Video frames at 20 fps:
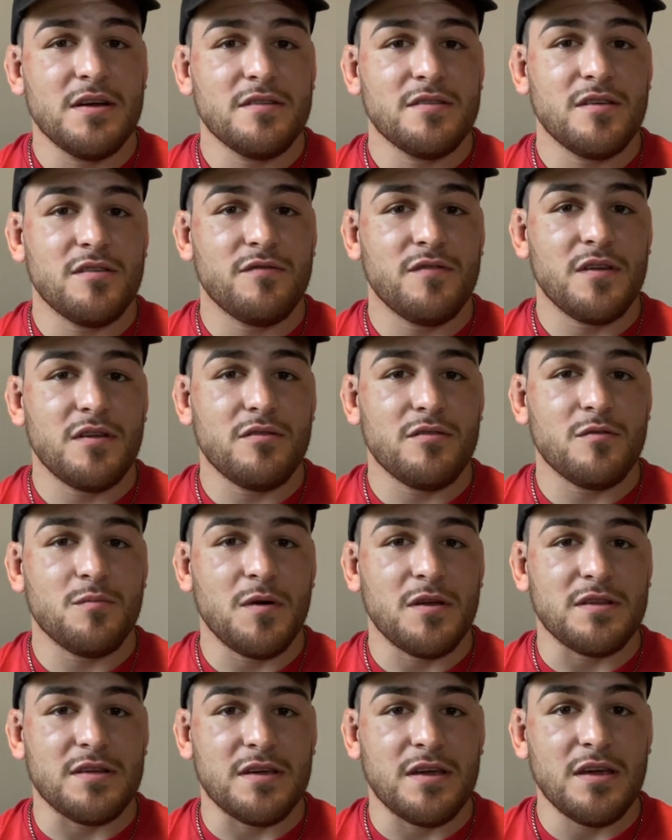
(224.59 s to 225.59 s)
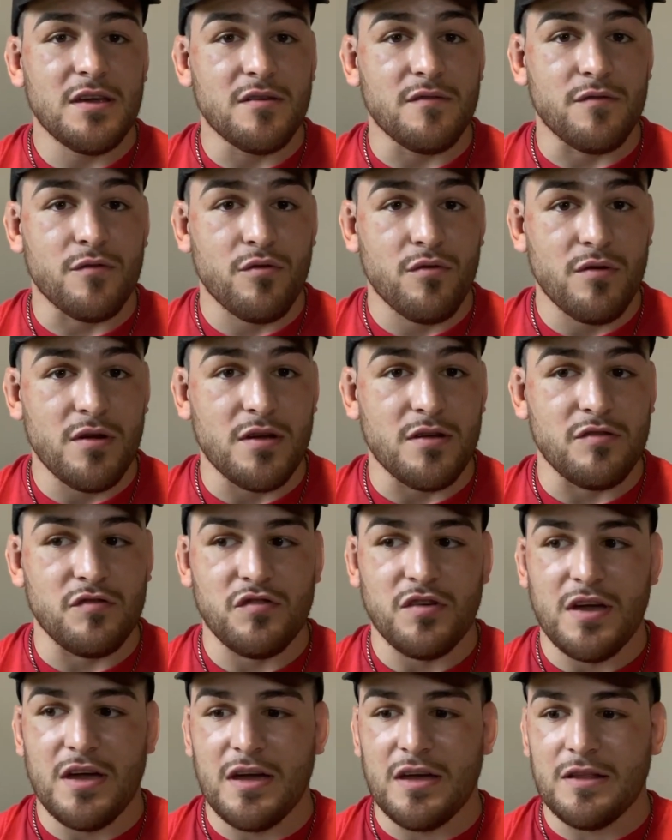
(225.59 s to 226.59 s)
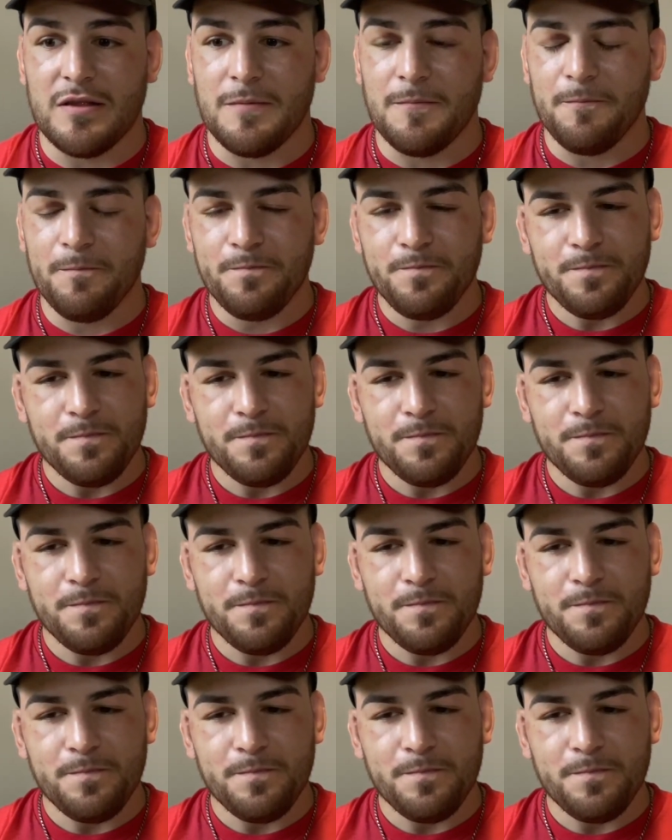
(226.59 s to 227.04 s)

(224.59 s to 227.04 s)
This video is about the King of Cringe. And